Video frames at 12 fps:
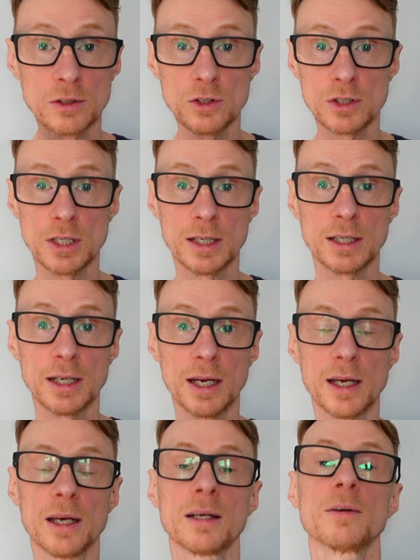Take
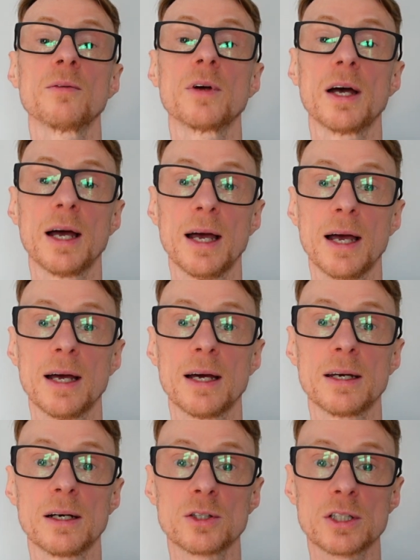care,
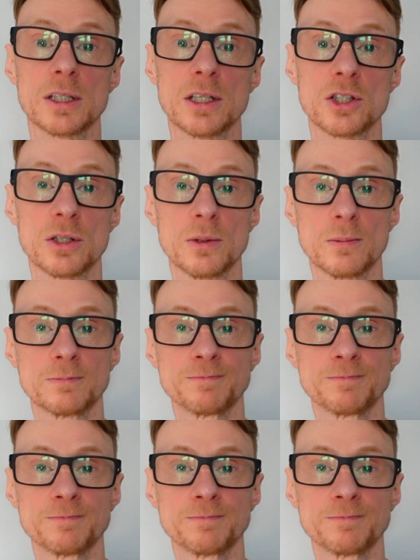and I'll see you soon.